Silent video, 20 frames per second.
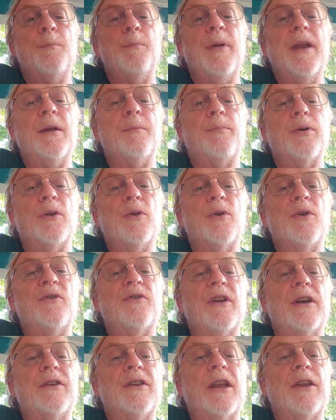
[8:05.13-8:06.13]
Big
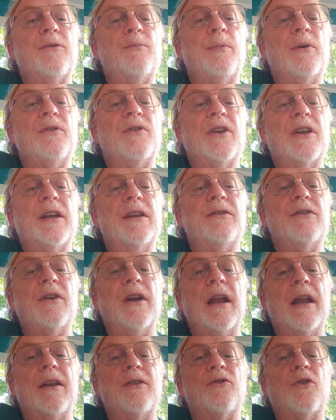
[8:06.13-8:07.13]
polluters are desperate to get their
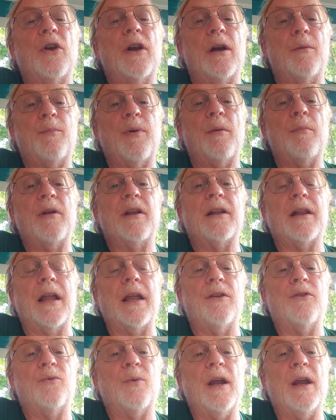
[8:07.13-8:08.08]
hands on our public lands.